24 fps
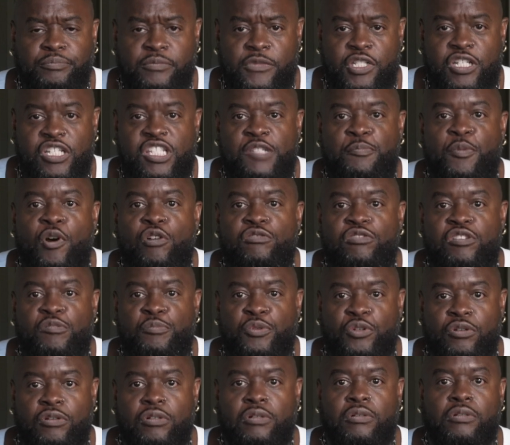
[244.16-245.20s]

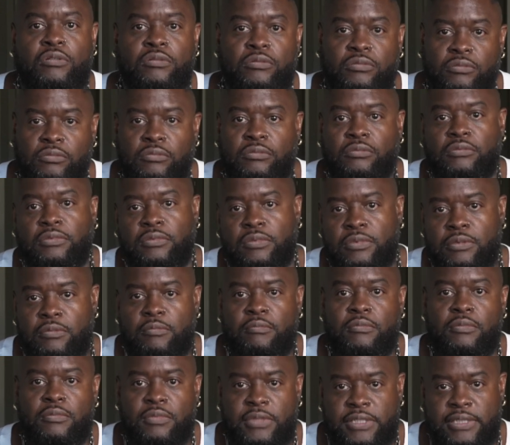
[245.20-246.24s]
disposable
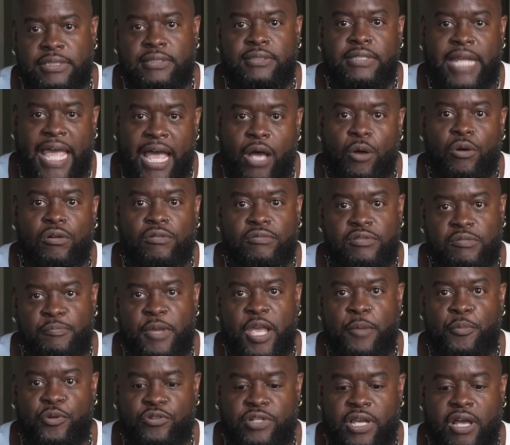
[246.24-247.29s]
towels,
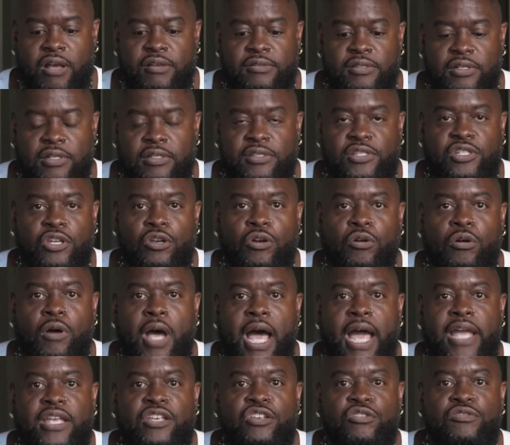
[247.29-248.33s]
paper towels. And so
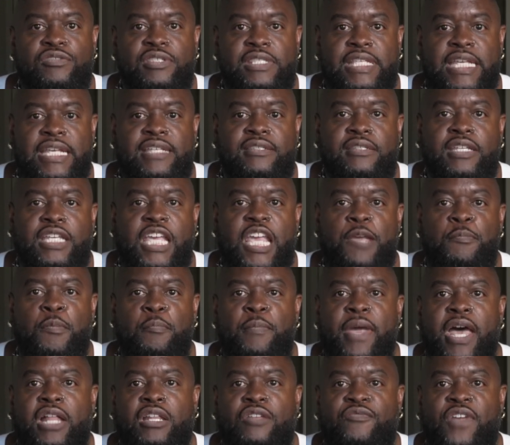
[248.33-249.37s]
I use these to keep
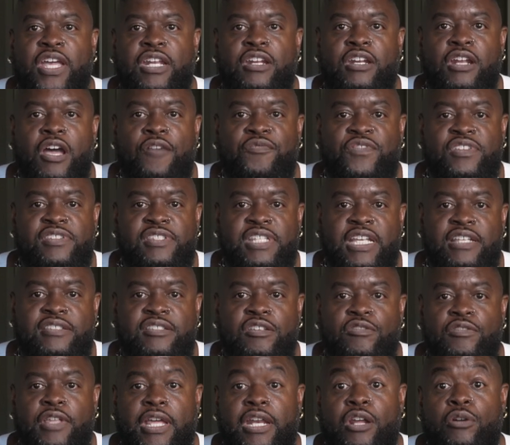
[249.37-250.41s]
them elevated off the sink
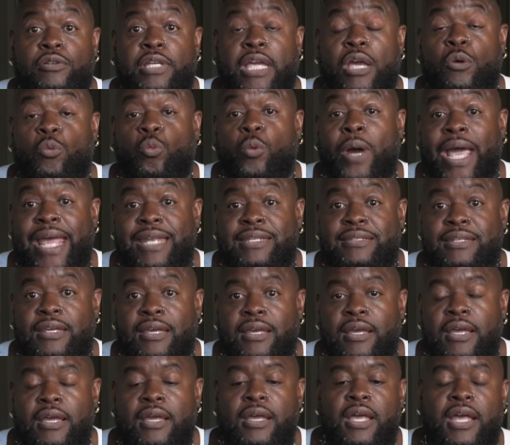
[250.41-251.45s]
so they don't get wet.
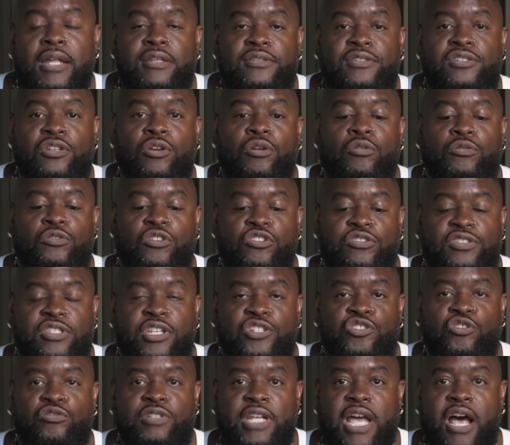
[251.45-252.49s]
And so you
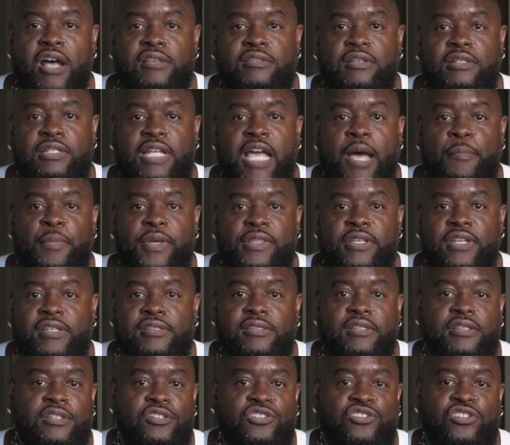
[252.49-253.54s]
sit your towels on top of
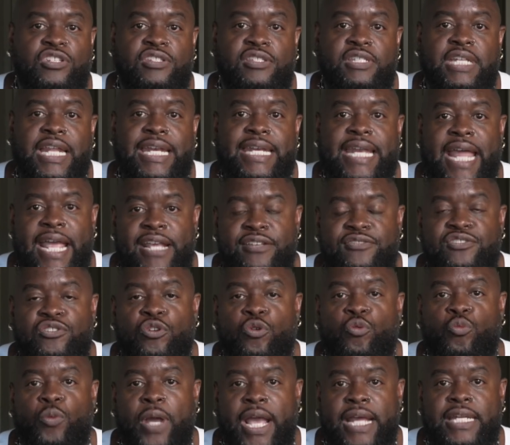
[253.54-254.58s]
this, and it's just a
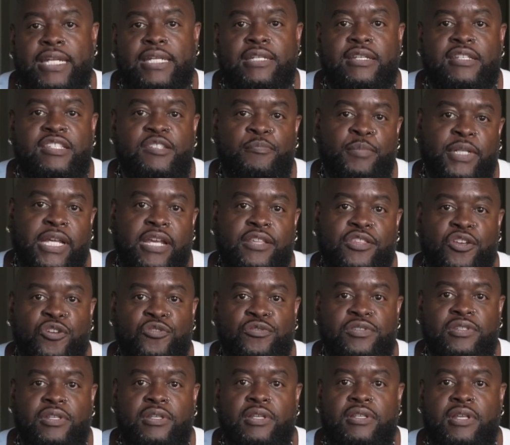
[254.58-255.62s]
nicer way to display
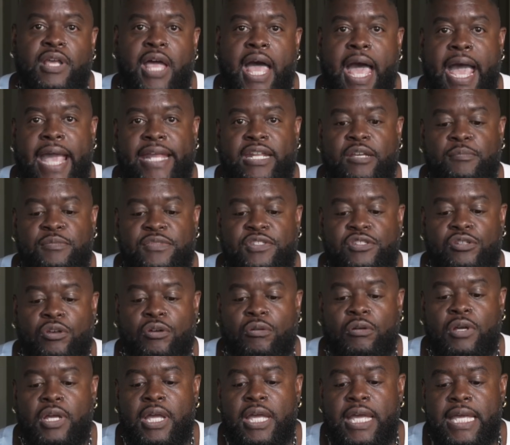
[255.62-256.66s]
those items.
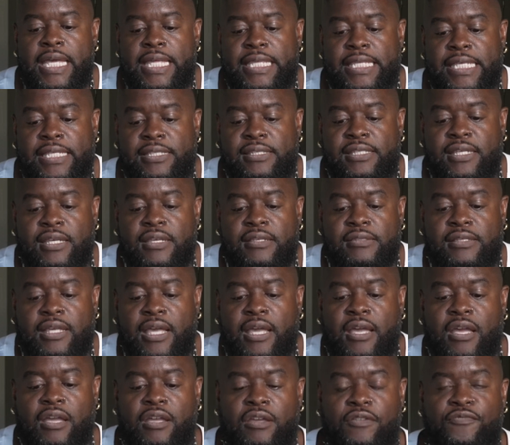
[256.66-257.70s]
So this is
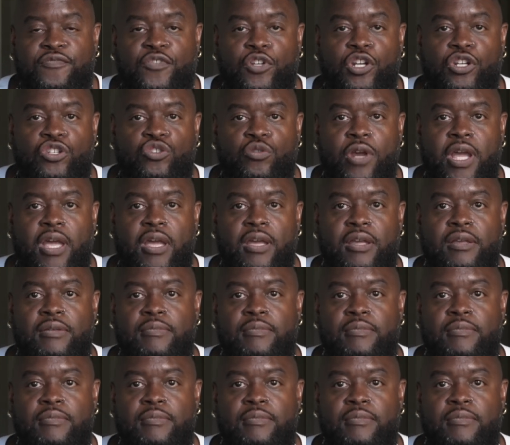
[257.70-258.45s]
a footed tray.